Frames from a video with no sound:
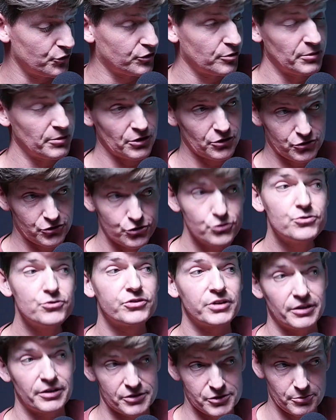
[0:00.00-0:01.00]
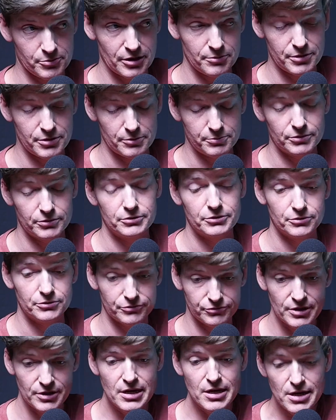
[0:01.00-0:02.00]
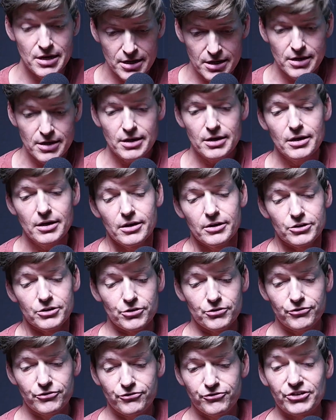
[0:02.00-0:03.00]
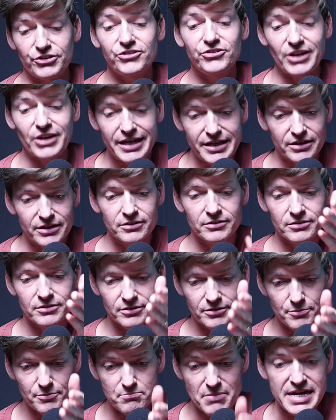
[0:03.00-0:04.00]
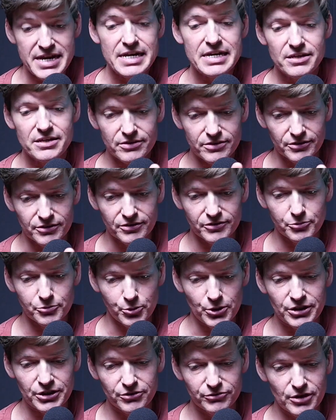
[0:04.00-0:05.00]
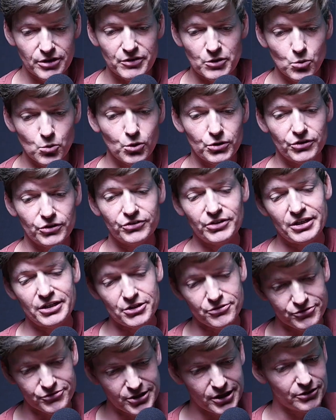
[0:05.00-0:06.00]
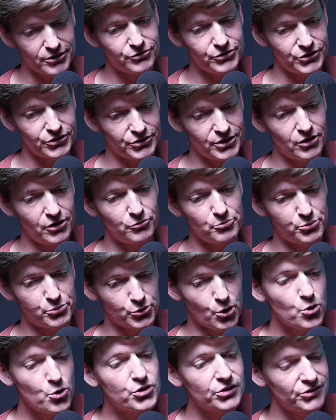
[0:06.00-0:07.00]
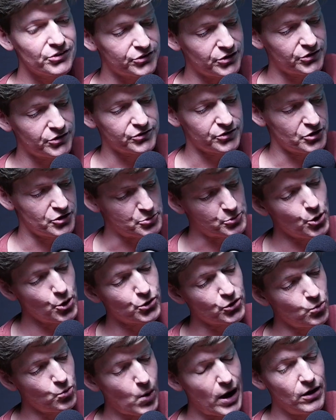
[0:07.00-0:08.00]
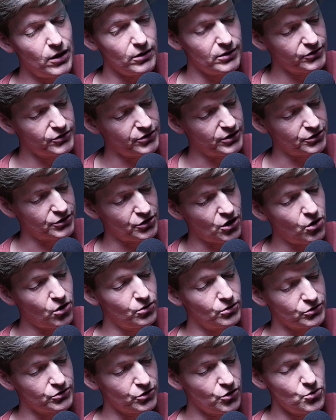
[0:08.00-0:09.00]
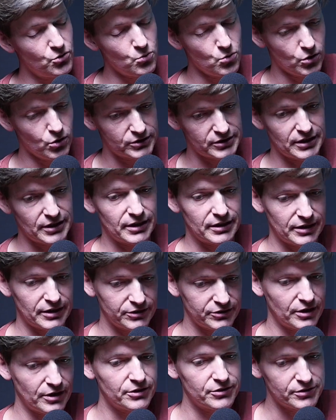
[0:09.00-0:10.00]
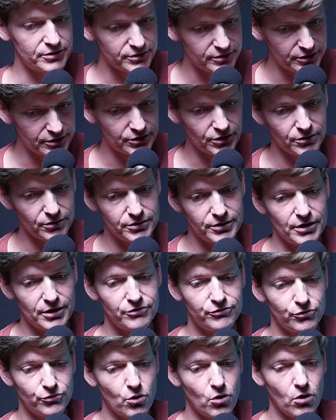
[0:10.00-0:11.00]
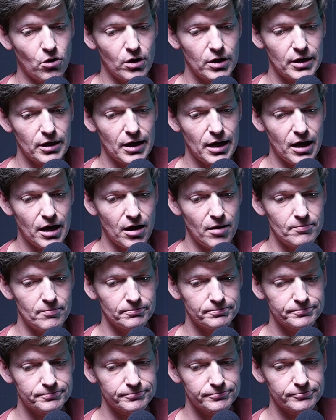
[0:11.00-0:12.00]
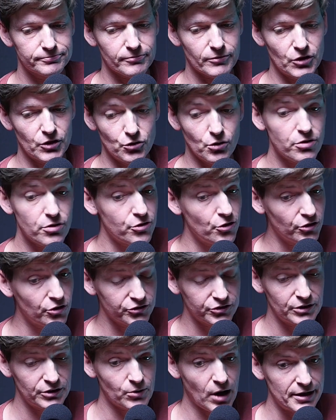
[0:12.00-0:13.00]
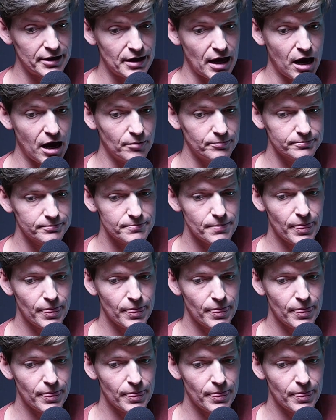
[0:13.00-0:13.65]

you've committed two sins, my mm-hmm, people. Mm-hmm. You've yep. you've forsaken me, the spring of living waters, and you've dug for yourself broken cisterns, broken wells that can yep. hold no water." And He said, "You know, therefore, um, you're thirsty right now."